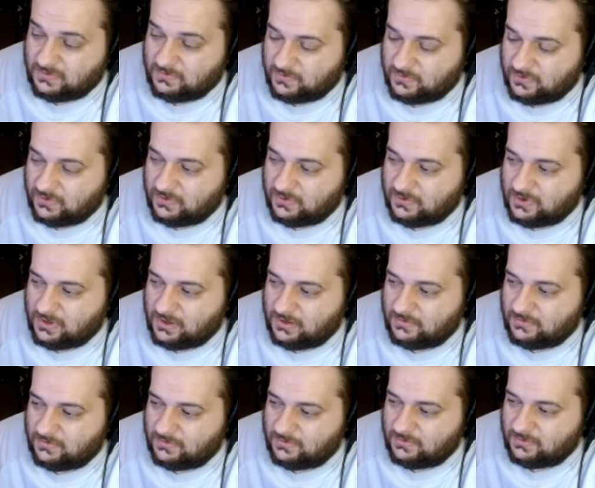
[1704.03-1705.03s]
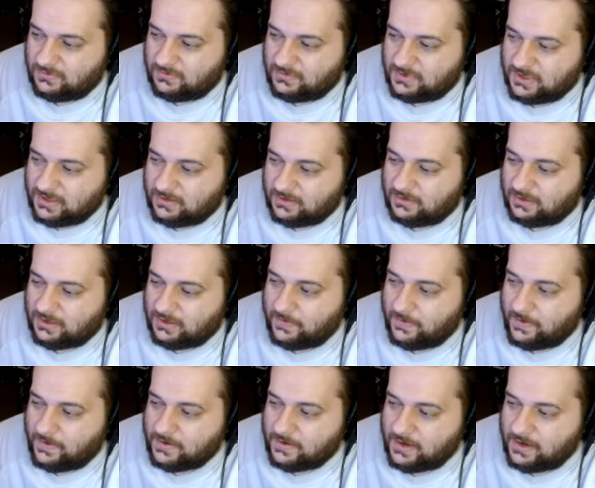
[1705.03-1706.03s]
We're nearly
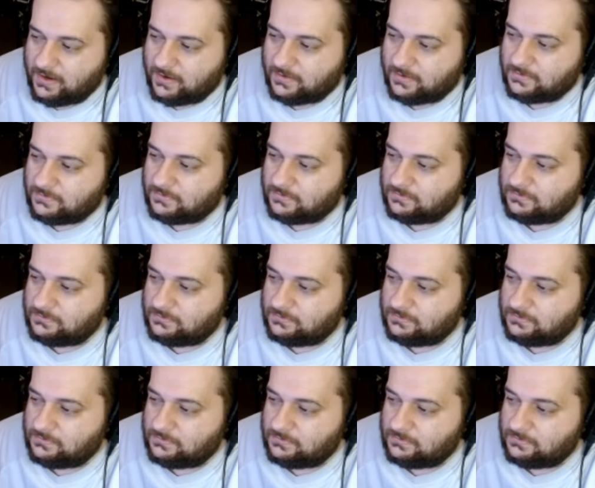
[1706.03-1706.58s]
there now.